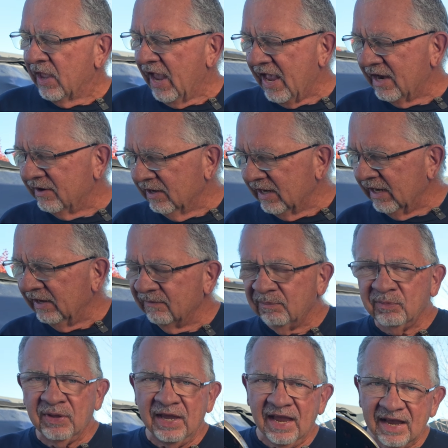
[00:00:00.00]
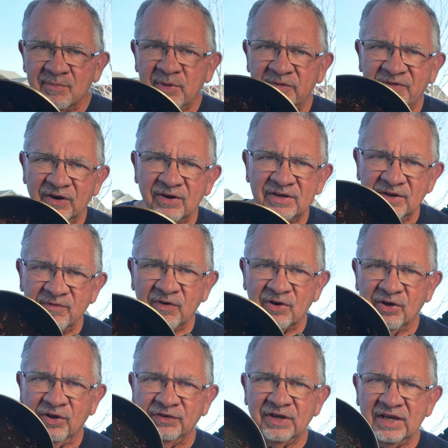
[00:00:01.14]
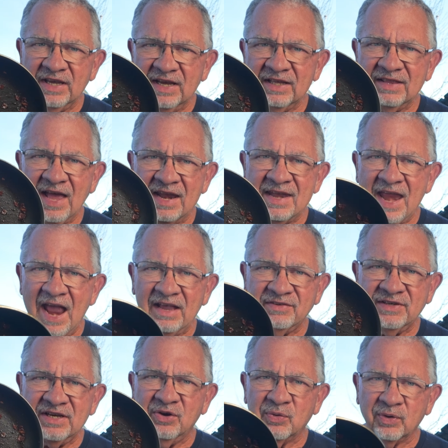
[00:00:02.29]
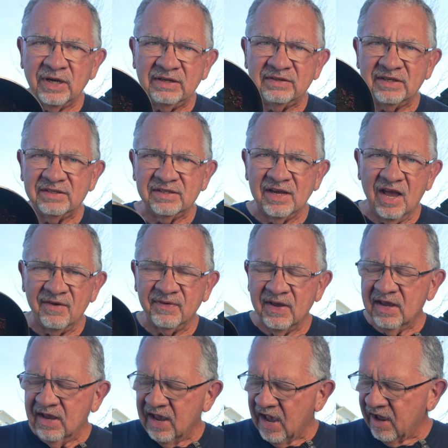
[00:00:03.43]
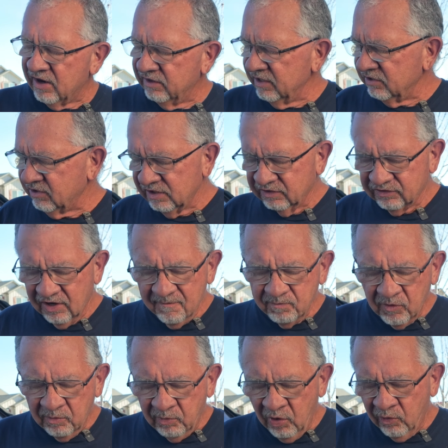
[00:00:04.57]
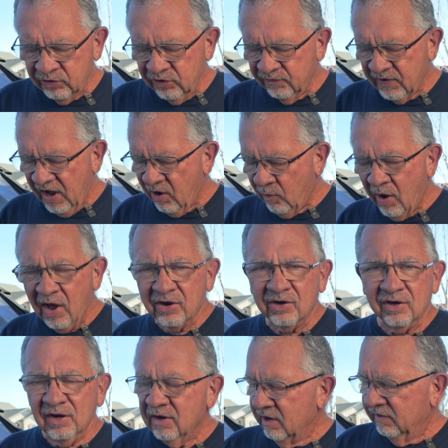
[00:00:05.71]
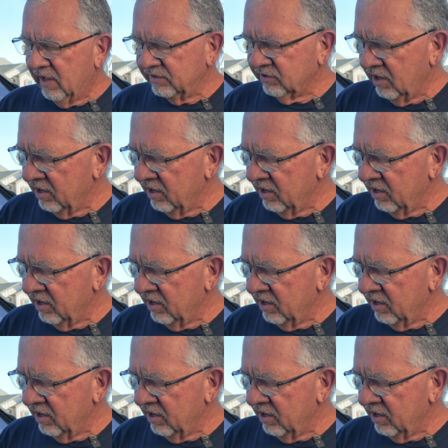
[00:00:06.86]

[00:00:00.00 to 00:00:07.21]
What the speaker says: and it can be very difficult to get that nasty, greasy stuff out of dishes. But when you've got water that's